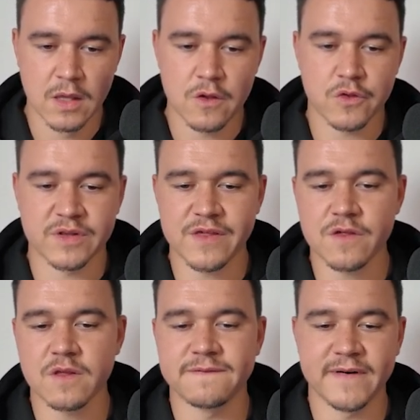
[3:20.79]
So this
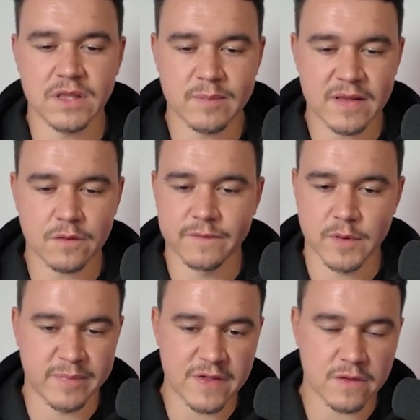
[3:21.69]
is the fundament of
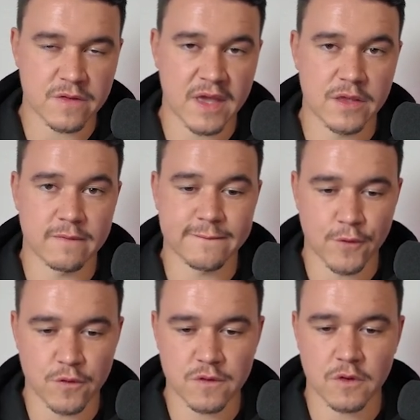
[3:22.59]
your business and your
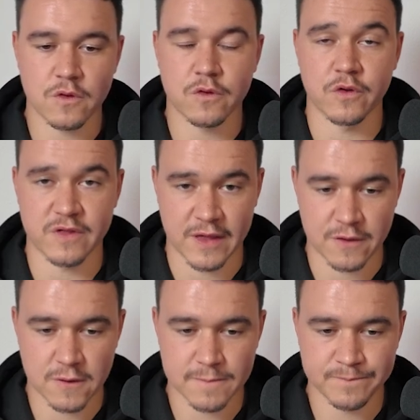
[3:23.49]
first
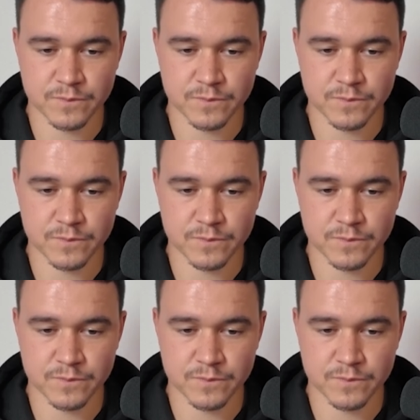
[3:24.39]
success.